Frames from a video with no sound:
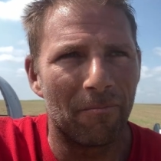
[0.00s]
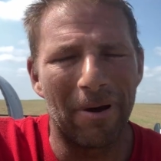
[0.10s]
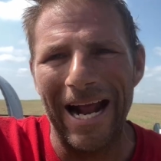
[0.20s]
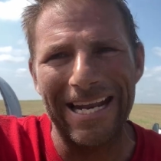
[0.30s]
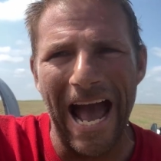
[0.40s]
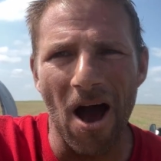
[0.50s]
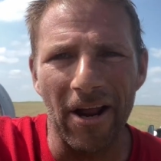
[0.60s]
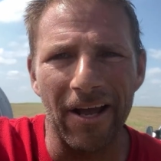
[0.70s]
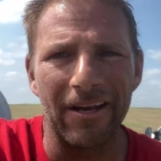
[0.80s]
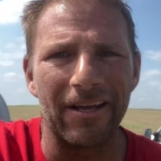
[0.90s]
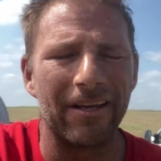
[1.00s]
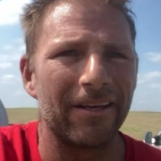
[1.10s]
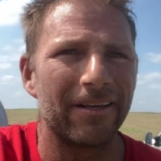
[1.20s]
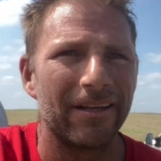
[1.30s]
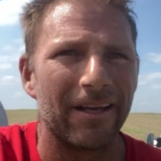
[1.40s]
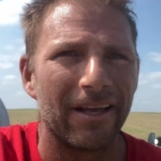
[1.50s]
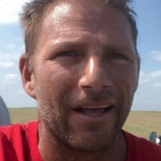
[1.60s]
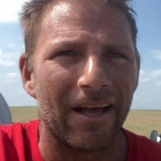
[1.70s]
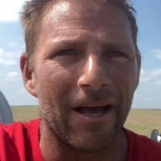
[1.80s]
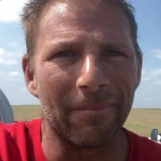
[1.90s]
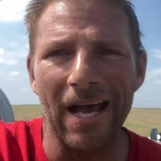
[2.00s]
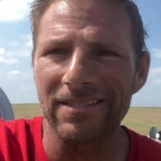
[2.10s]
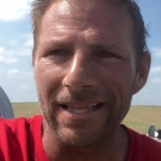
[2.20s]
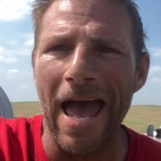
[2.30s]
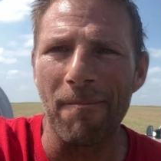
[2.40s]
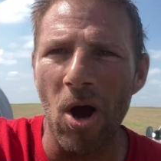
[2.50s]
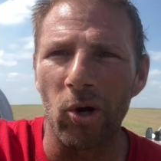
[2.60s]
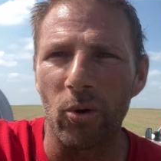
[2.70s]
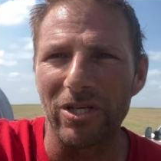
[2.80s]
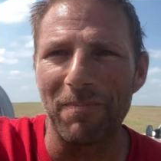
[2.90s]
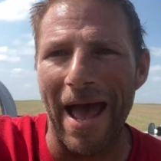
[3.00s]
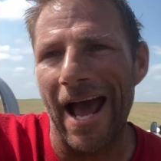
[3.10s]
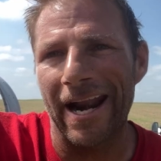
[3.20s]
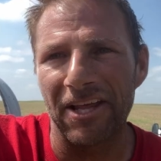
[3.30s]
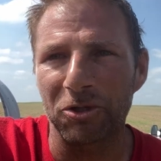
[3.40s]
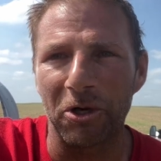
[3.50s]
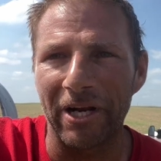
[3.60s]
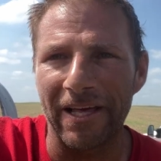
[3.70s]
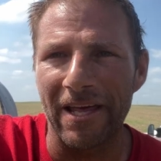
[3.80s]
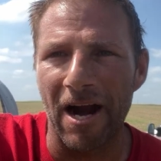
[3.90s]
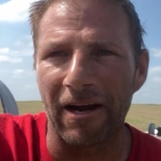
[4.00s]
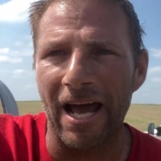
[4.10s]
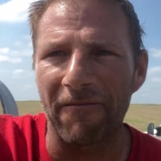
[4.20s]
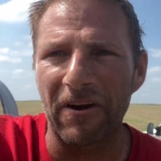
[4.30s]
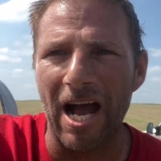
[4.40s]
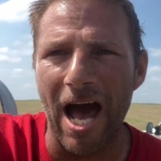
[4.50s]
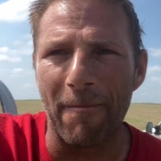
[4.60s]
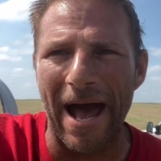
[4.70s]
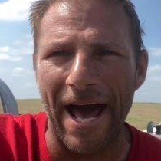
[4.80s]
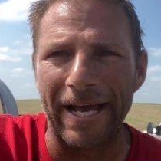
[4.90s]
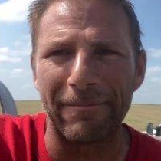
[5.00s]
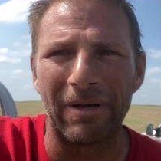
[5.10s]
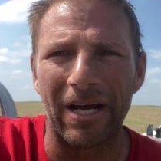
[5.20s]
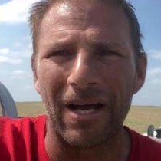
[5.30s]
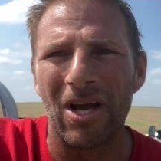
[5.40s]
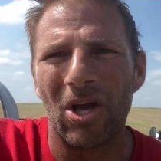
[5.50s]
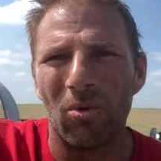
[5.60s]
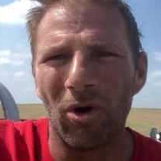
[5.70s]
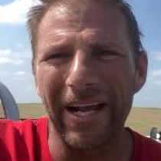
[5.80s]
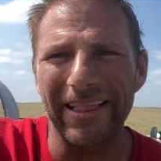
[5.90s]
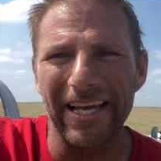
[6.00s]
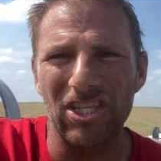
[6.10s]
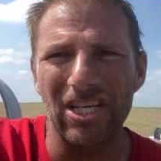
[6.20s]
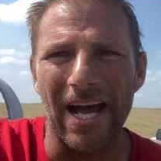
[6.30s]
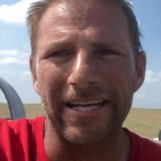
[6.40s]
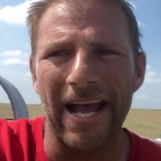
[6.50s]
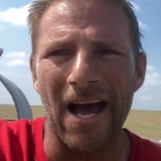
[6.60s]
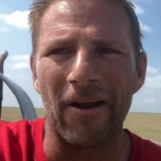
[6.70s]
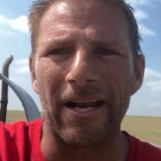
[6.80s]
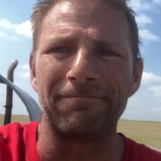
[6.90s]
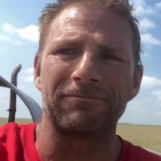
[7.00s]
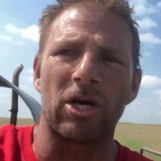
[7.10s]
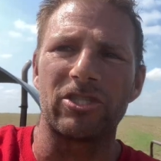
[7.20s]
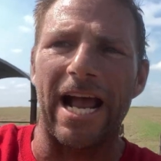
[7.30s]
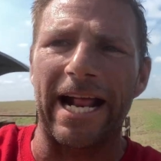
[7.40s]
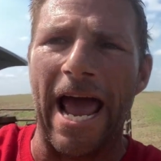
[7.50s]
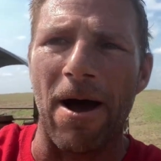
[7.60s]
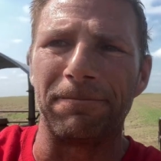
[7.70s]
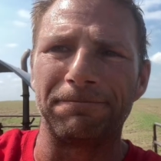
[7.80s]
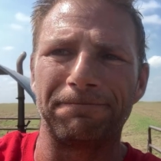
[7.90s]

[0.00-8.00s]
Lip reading: but I doubt it. I'm guessing that motor was bad and I threw it in there and kind of forgot about it, but we'll get this shut down and go check it out.